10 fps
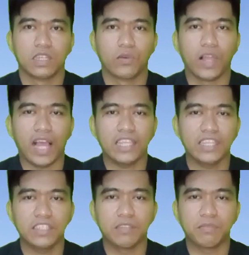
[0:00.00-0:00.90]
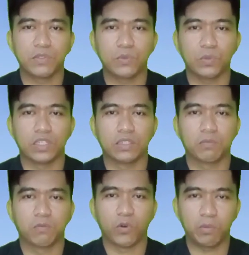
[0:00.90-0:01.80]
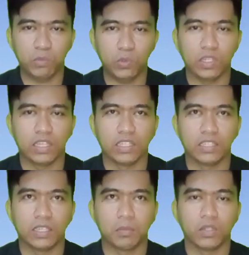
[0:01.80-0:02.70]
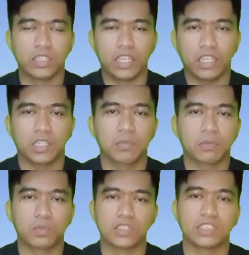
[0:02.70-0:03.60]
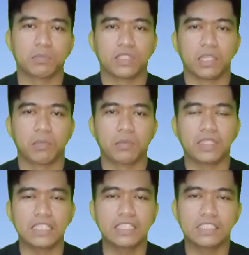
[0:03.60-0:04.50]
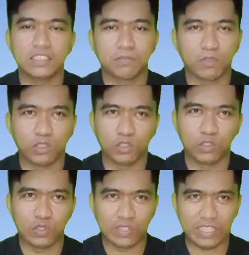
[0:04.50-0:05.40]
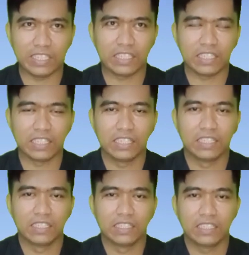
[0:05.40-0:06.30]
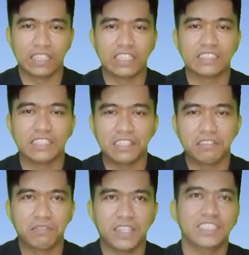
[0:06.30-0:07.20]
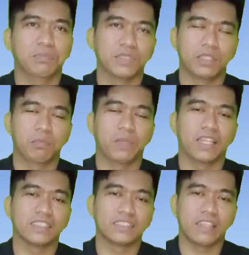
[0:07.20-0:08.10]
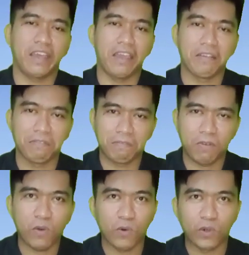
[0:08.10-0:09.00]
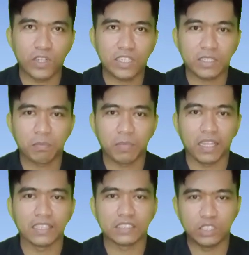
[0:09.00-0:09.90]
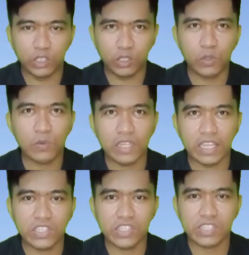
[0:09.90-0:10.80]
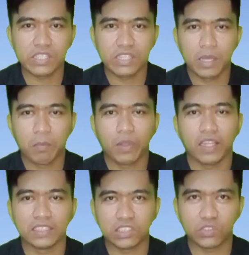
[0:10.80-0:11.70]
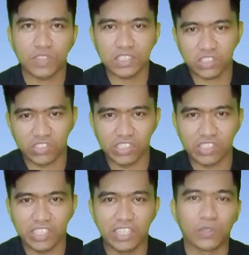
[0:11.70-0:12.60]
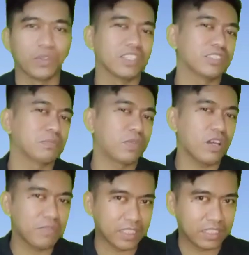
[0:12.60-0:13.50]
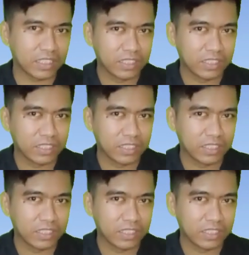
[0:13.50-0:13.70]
Well, I can give you one formula about the economic principle that may be easier for you to think. It is investment plus effort plus knowledge plus strategy equal to profit.